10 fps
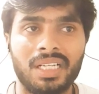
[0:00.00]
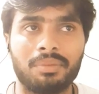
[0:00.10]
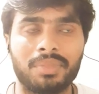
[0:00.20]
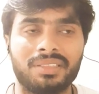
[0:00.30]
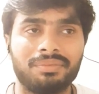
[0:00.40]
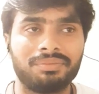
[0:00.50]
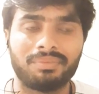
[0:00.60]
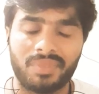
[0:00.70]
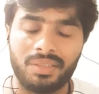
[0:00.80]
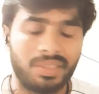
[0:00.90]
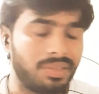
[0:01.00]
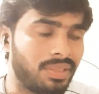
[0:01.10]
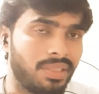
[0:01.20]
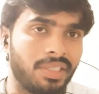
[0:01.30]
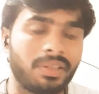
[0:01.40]
but just
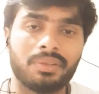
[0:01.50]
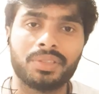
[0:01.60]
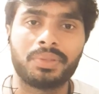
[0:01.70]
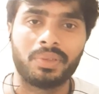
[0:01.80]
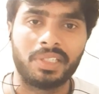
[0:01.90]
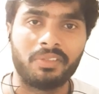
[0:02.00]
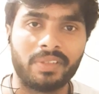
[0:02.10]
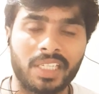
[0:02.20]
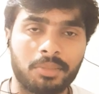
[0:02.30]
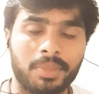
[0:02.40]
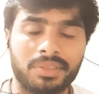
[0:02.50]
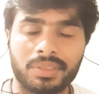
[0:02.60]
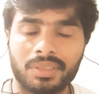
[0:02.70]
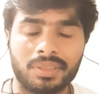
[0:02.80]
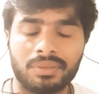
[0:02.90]
it covers your living
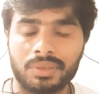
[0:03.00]
expenses.